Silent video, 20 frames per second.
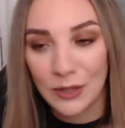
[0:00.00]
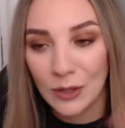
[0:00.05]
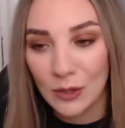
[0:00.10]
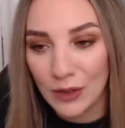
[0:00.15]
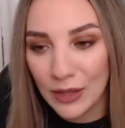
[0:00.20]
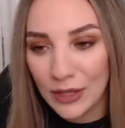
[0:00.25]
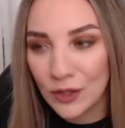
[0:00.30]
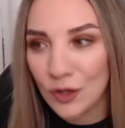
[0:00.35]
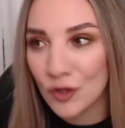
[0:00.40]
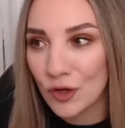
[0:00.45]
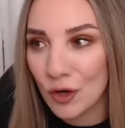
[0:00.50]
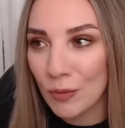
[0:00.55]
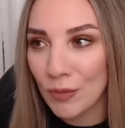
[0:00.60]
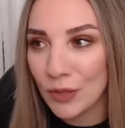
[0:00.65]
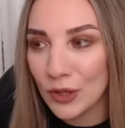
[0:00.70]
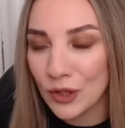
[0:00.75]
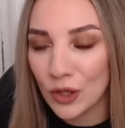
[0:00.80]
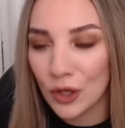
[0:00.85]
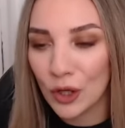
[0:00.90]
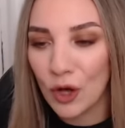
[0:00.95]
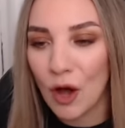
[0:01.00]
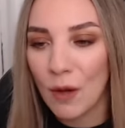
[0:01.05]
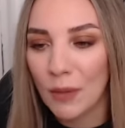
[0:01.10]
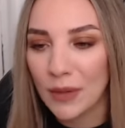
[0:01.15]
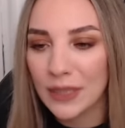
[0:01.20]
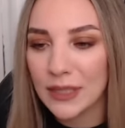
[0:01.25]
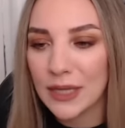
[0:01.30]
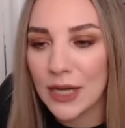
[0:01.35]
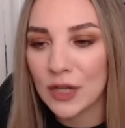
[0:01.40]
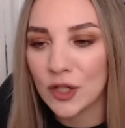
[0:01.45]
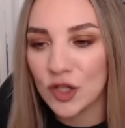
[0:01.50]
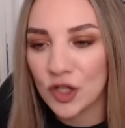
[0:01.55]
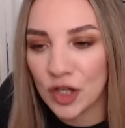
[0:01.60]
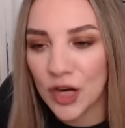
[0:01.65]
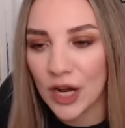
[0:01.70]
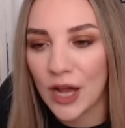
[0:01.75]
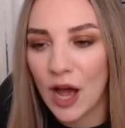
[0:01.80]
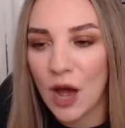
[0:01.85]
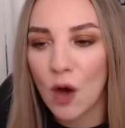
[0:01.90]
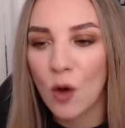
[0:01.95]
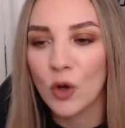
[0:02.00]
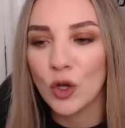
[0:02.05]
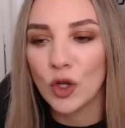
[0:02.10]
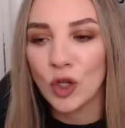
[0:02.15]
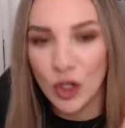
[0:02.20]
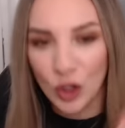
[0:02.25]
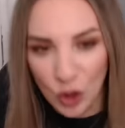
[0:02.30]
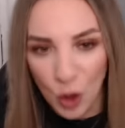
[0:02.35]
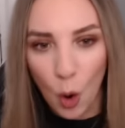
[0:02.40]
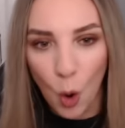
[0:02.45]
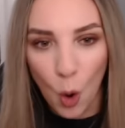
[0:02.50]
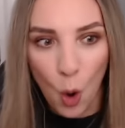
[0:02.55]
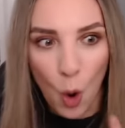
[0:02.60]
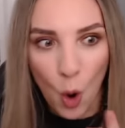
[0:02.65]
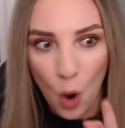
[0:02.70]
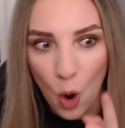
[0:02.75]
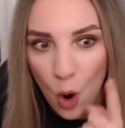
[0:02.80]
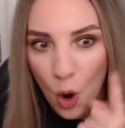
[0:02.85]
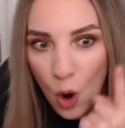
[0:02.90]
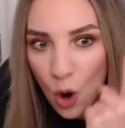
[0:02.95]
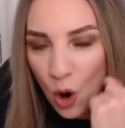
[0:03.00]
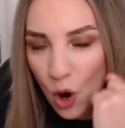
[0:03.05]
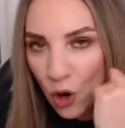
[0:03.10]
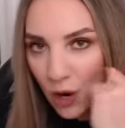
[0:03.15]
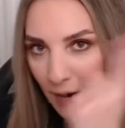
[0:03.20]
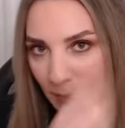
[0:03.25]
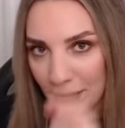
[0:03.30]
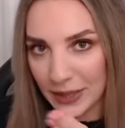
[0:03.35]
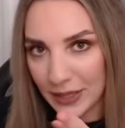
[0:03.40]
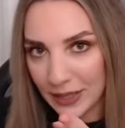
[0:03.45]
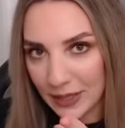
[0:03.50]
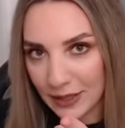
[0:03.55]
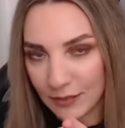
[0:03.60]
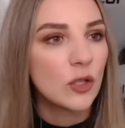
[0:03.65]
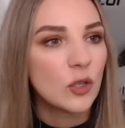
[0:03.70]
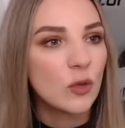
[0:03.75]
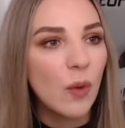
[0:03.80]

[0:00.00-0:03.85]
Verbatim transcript: So let's jump into the comments and check out your opinion.